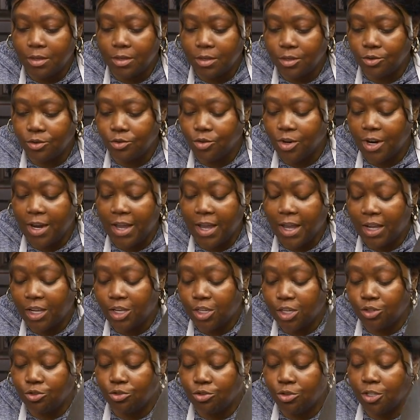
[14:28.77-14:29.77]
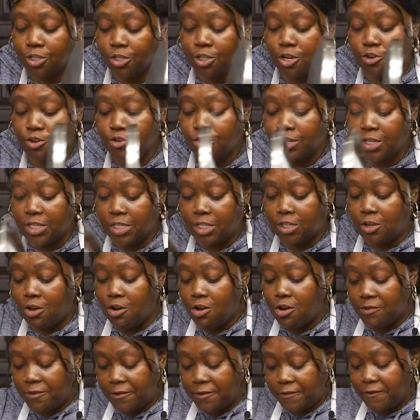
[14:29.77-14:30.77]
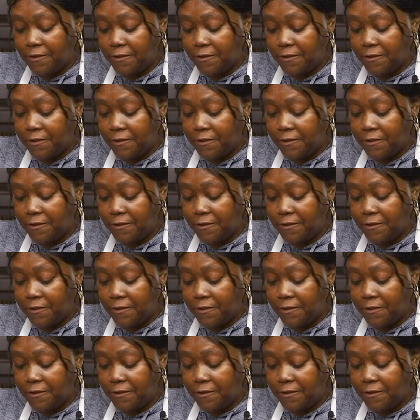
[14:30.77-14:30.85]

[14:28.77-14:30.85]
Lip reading: So we're actually going to turn this off